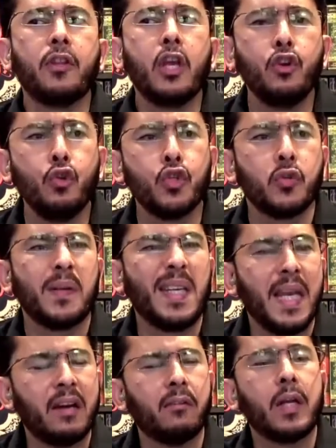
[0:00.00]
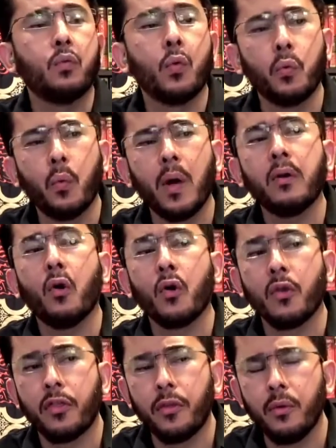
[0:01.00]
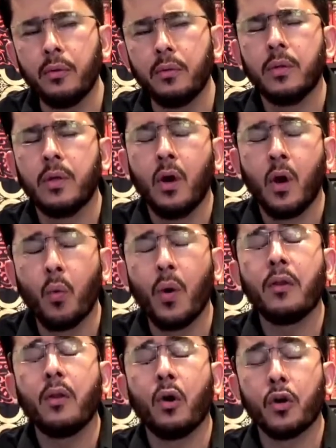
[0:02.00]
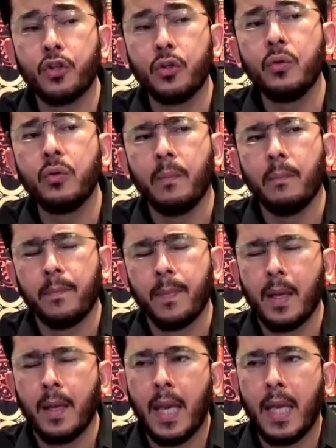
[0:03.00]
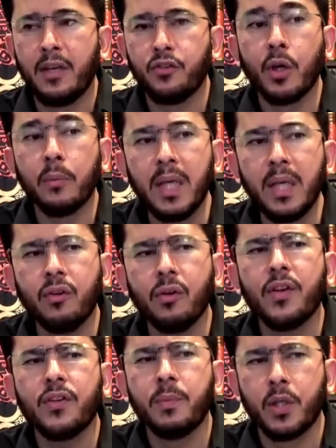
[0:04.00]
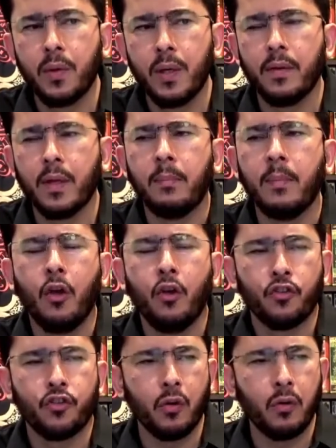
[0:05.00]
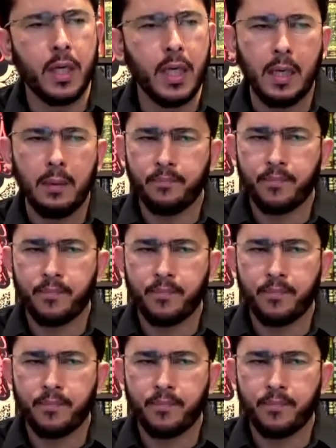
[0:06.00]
usually narrate with one or two intermediaries between them. So he